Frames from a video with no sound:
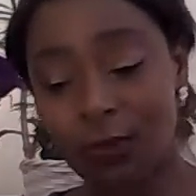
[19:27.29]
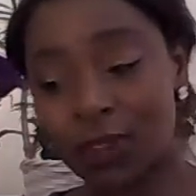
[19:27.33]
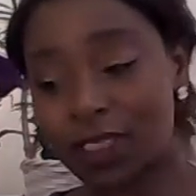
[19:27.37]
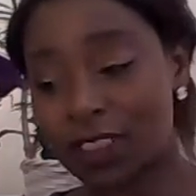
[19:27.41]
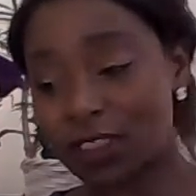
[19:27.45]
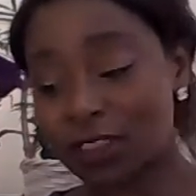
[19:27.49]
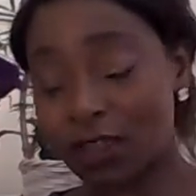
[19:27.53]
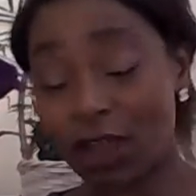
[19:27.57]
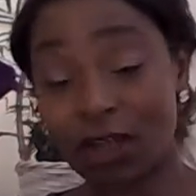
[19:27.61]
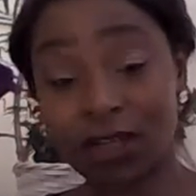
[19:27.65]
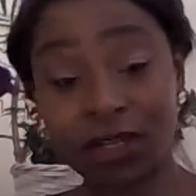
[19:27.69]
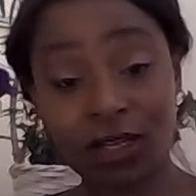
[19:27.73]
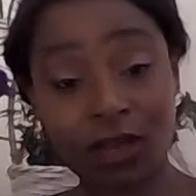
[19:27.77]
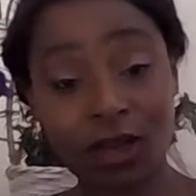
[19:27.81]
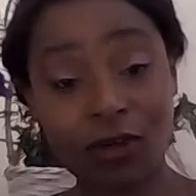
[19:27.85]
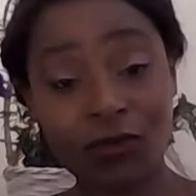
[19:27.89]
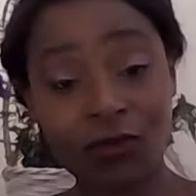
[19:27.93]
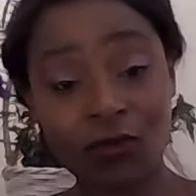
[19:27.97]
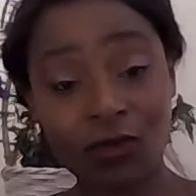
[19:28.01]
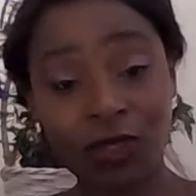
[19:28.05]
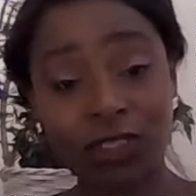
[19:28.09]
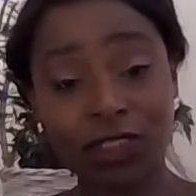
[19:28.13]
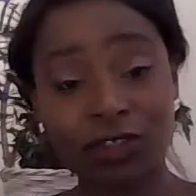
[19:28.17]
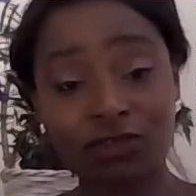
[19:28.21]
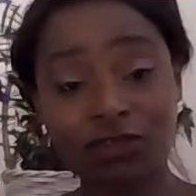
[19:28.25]
We started
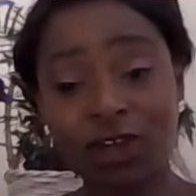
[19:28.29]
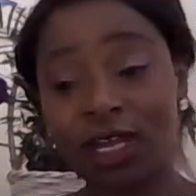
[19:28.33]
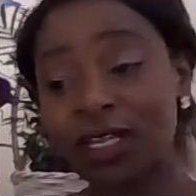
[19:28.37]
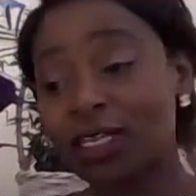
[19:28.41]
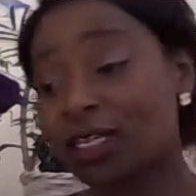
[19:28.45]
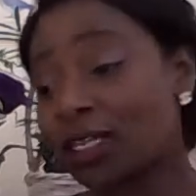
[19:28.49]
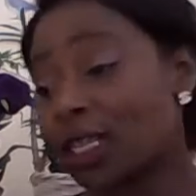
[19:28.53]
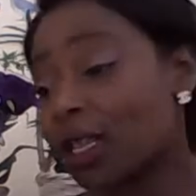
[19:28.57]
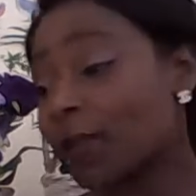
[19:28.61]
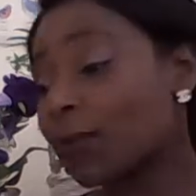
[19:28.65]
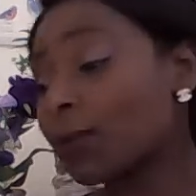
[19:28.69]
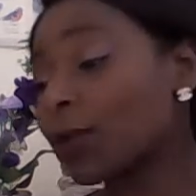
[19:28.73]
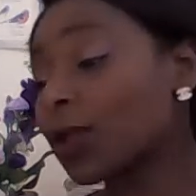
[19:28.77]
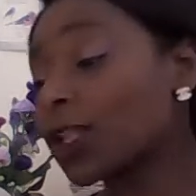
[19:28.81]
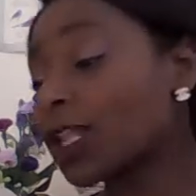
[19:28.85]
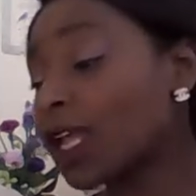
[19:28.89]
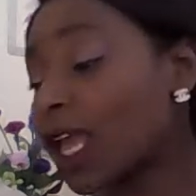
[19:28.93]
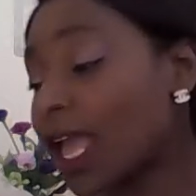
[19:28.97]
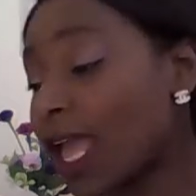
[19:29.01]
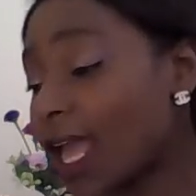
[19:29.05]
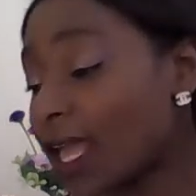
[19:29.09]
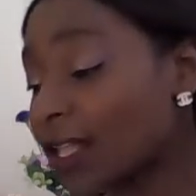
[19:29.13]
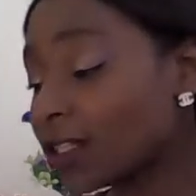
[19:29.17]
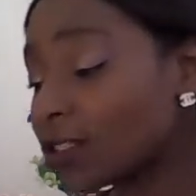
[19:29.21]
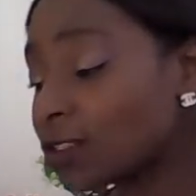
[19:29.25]
off with stranding, and I'm going
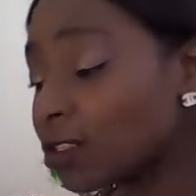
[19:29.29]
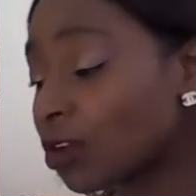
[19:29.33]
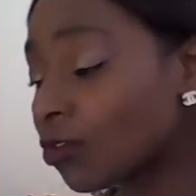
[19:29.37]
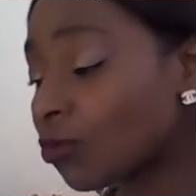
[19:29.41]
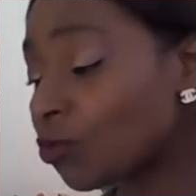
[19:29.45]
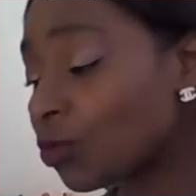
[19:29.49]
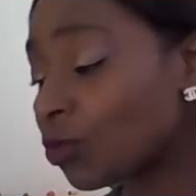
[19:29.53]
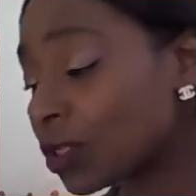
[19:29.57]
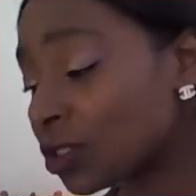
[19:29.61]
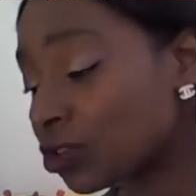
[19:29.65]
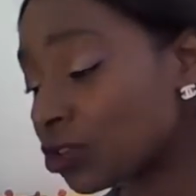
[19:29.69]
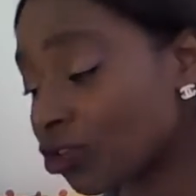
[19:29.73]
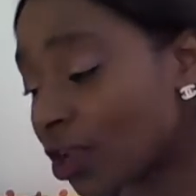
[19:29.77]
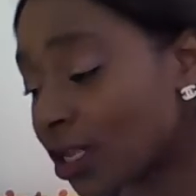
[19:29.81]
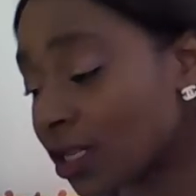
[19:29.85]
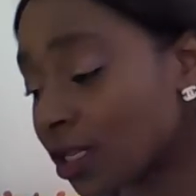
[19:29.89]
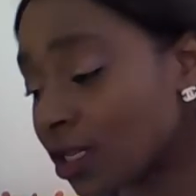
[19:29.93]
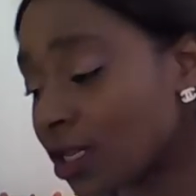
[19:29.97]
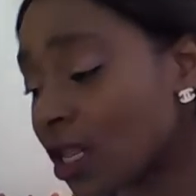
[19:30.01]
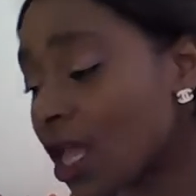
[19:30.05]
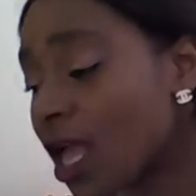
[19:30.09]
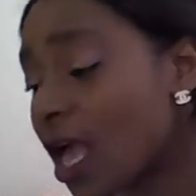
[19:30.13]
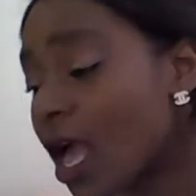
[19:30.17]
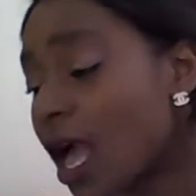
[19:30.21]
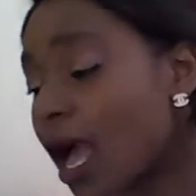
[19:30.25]
to end off with
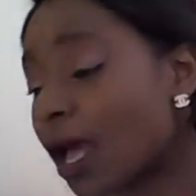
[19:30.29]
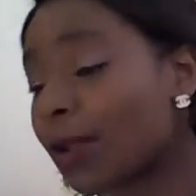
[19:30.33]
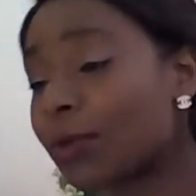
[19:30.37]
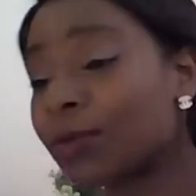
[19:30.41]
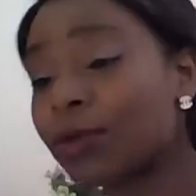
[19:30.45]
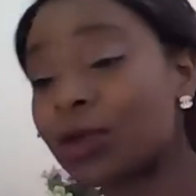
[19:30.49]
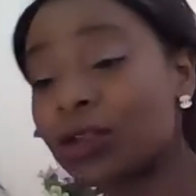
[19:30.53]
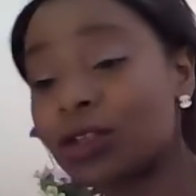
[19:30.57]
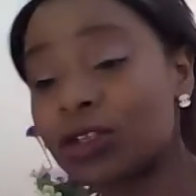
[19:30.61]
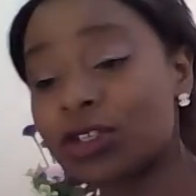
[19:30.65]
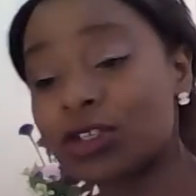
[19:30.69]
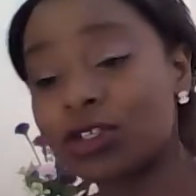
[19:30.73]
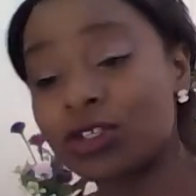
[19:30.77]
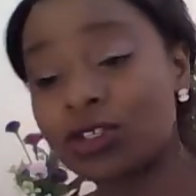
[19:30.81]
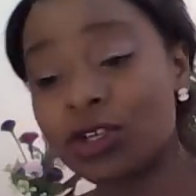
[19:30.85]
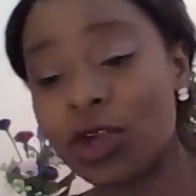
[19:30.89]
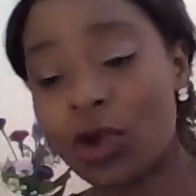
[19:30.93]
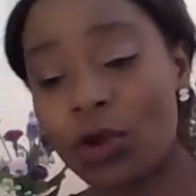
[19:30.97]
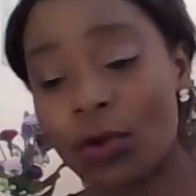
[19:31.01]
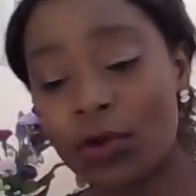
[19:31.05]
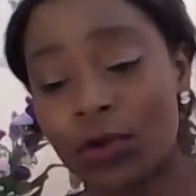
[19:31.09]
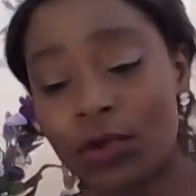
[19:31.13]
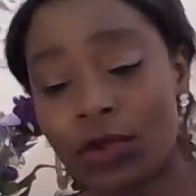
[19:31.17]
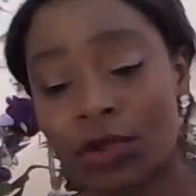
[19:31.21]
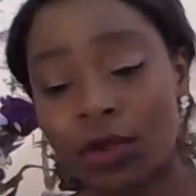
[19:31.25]
stranding, and we're going to
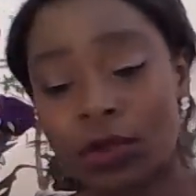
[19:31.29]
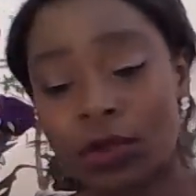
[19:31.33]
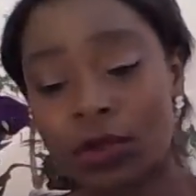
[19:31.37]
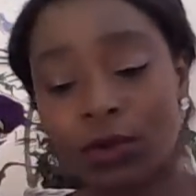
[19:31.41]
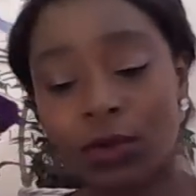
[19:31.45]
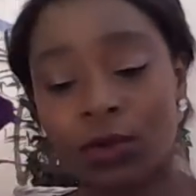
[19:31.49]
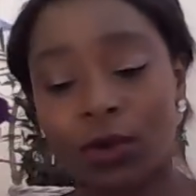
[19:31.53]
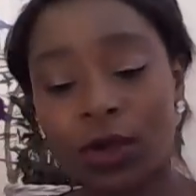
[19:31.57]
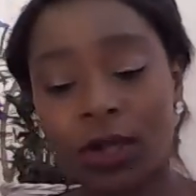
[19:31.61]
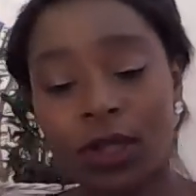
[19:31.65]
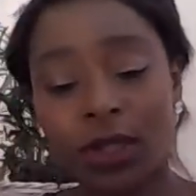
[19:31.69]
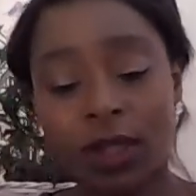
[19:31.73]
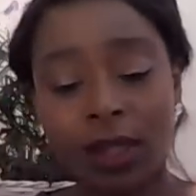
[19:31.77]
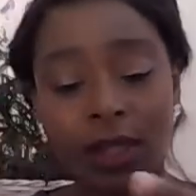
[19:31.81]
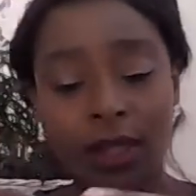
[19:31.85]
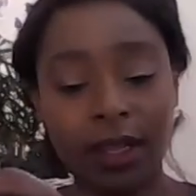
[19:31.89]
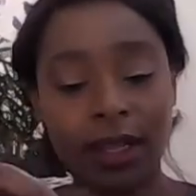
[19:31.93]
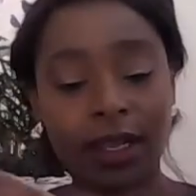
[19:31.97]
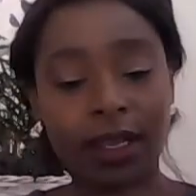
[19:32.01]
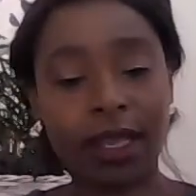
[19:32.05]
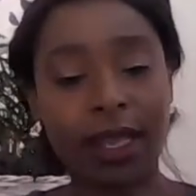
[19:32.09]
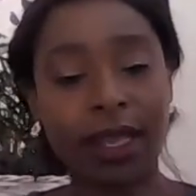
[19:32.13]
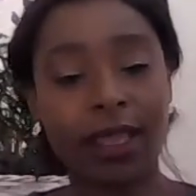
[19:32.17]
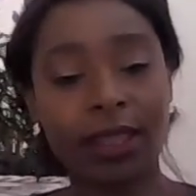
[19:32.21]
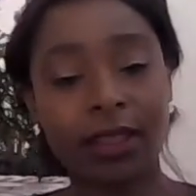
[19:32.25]
show you
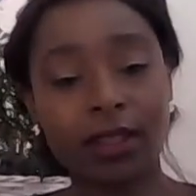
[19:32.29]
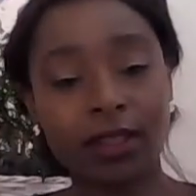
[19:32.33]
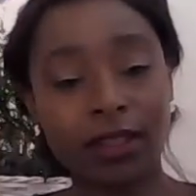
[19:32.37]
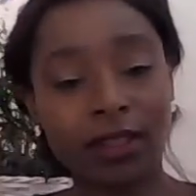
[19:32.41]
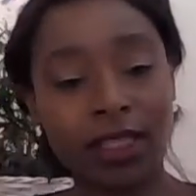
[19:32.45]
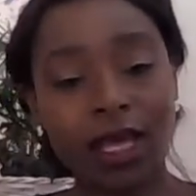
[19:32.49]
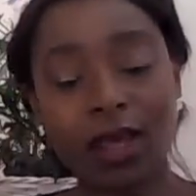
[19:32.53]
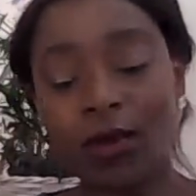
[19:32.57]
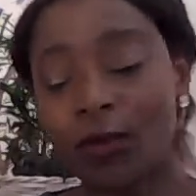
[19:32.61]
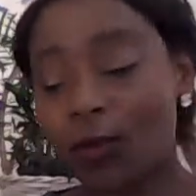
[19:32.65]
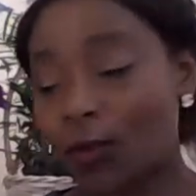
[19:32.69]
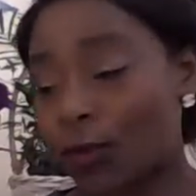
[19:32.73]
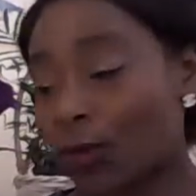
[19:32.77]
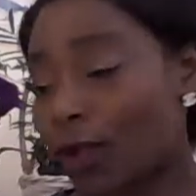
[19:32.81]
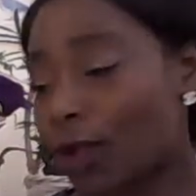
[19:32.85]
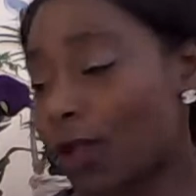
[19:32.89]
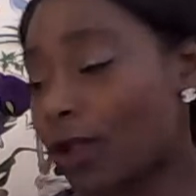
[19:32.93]
like that